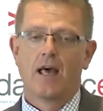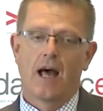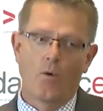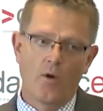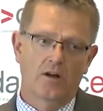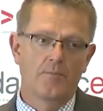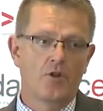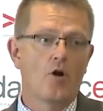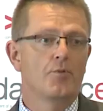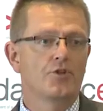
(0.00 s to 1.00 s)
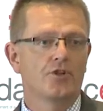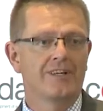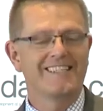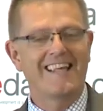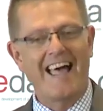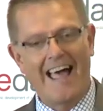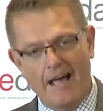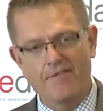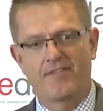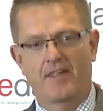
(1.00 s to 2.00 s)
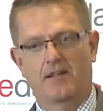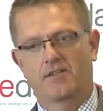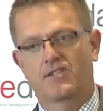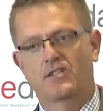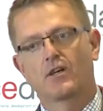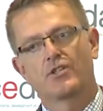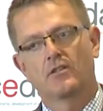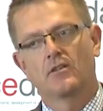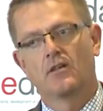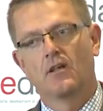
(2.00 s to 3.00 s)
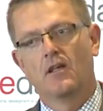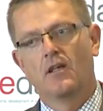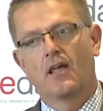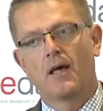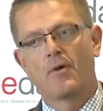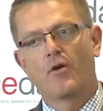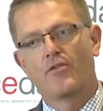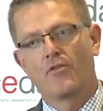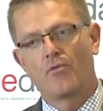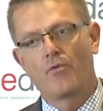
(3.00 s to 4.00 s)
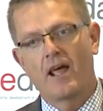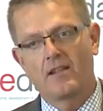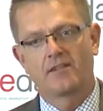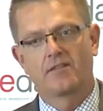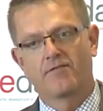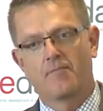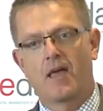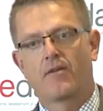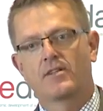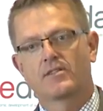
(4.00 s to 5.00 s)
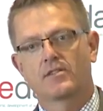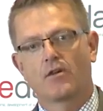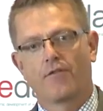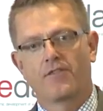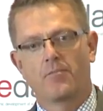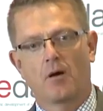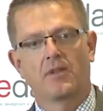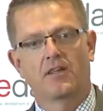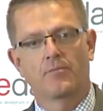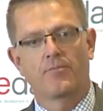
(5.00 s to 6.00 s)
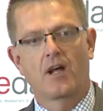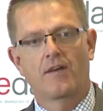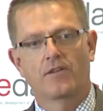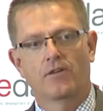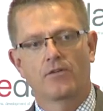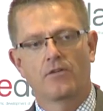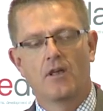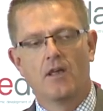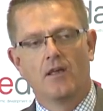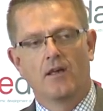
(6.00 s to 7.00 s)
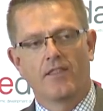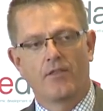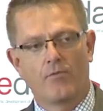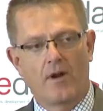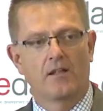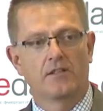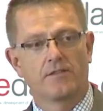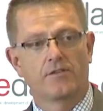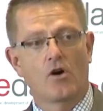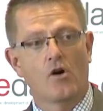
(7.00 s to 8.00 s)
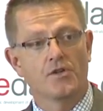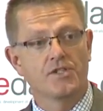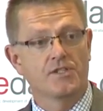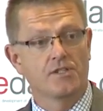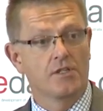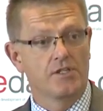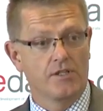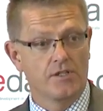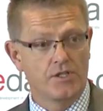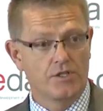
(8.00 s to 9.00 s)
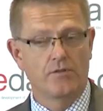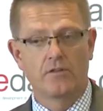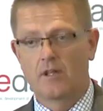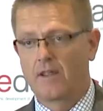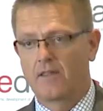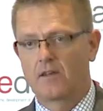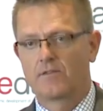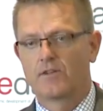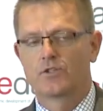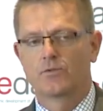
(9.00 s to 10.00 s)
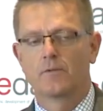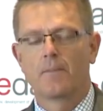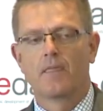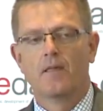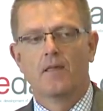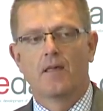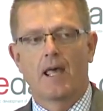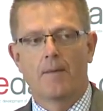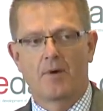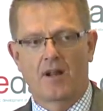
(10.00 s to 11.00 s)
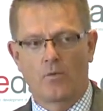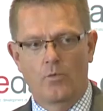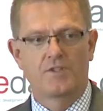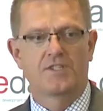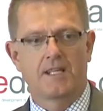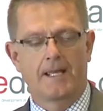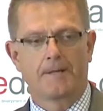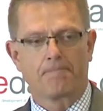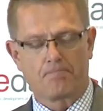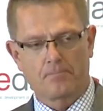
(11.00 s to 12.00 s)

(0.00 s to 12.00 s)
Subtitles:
I welcome the opportunity to have that discussion about the relative merits of the public and private good and the relative costs to the student and the individual. But I would say